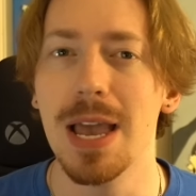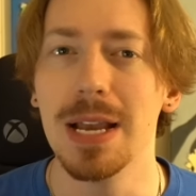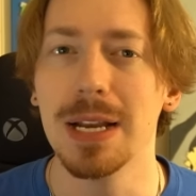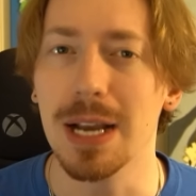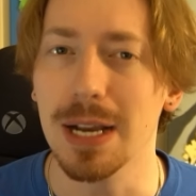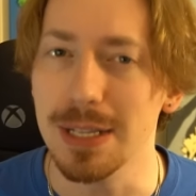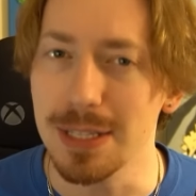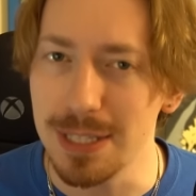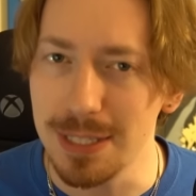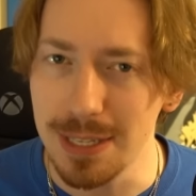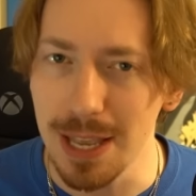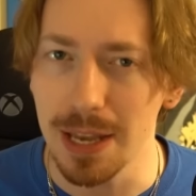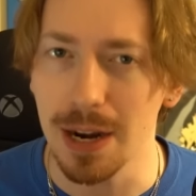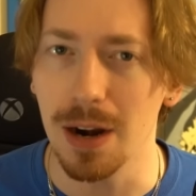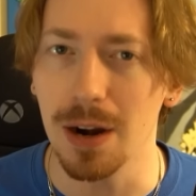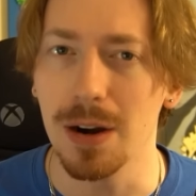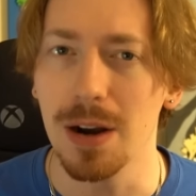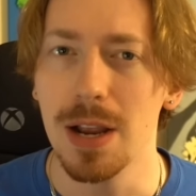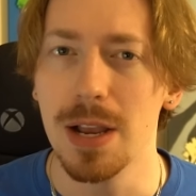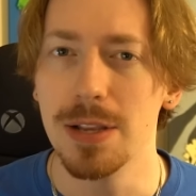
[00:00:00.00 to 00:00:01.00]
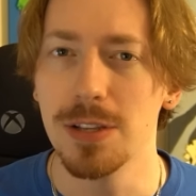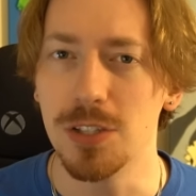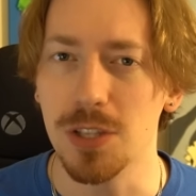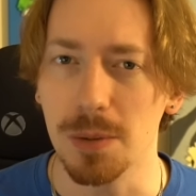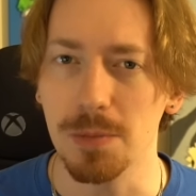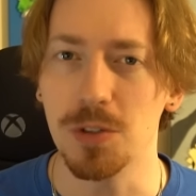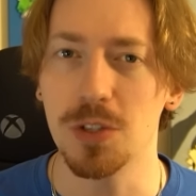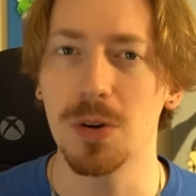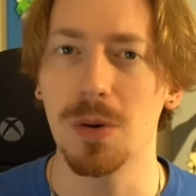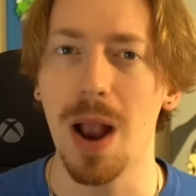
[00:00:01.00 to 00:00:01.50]
Consider
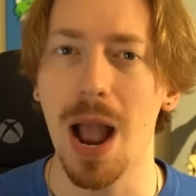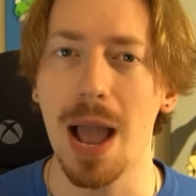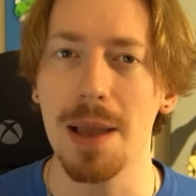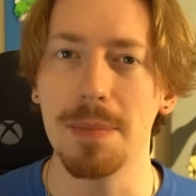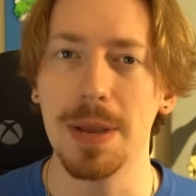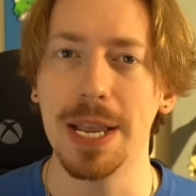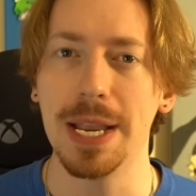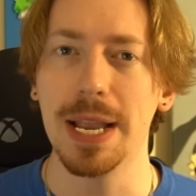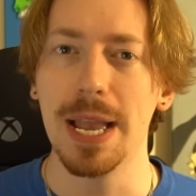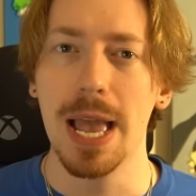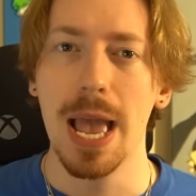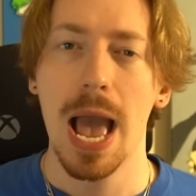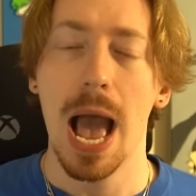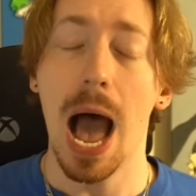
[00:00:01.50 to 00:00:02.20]
subscribing